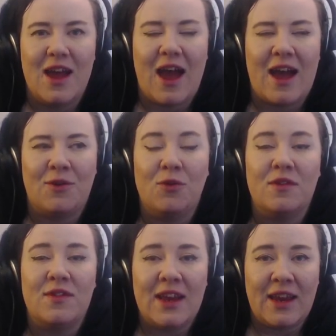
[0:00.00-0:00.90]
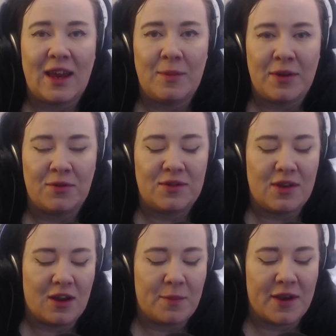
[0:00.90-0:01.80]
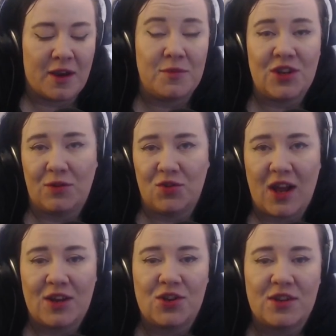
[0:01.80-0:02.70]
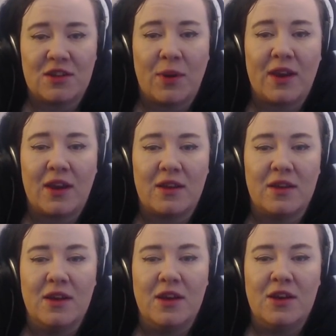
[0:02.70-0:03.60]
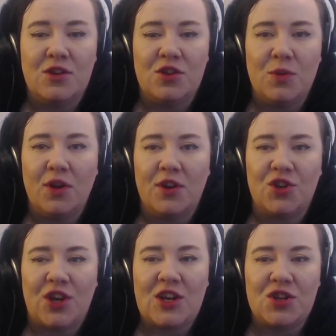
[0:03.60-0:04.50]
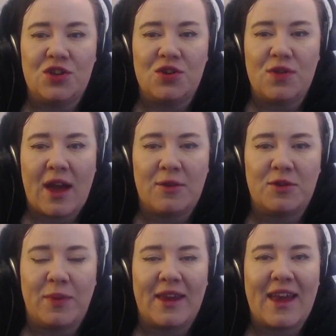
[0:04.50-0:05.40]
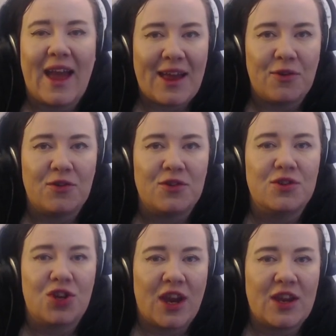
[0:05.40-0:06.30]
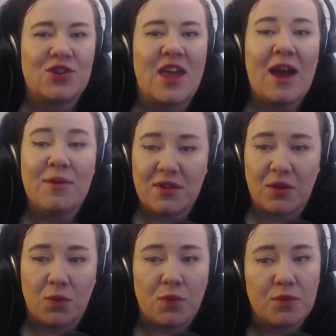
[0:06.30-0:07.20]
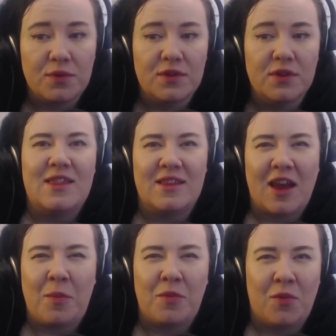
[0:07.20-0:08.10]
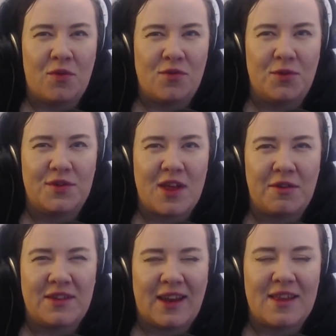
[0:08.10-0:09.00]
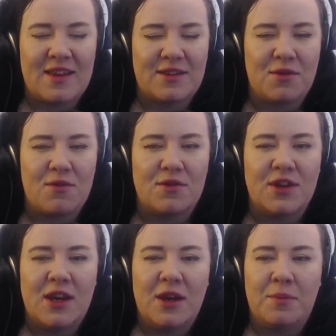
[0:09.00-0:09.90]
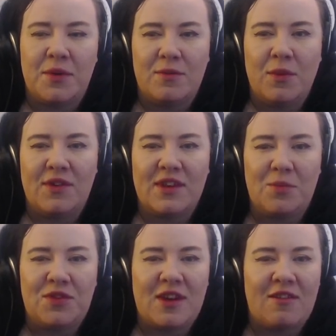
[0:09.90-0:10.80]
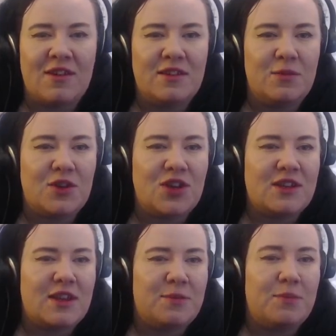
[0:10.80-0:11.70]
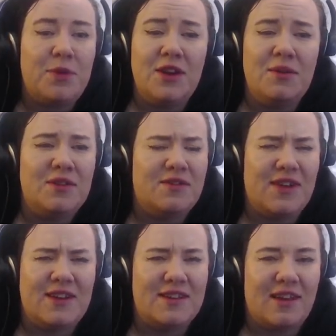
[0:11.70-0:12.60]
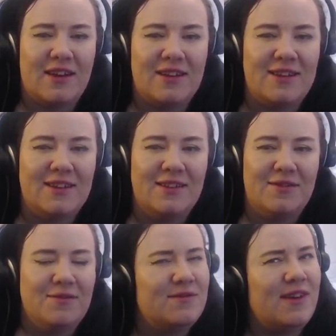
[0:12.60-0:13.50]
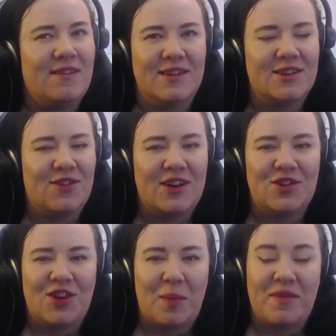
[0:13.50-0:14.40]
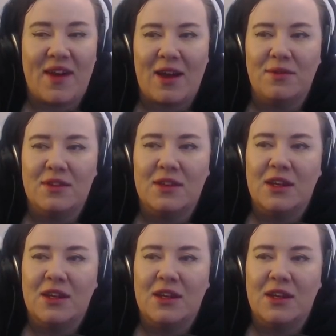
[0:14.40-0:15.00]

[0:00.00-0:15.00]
and all of the EA builds are going to become shell challenges, so I can do a lot of changes to the house, but I cannot change the outside walls. There's a couple more rules that I'll stick in the Discord, but we're at Cypress Terrace, which is this beautifully designed, very strange shape of a house.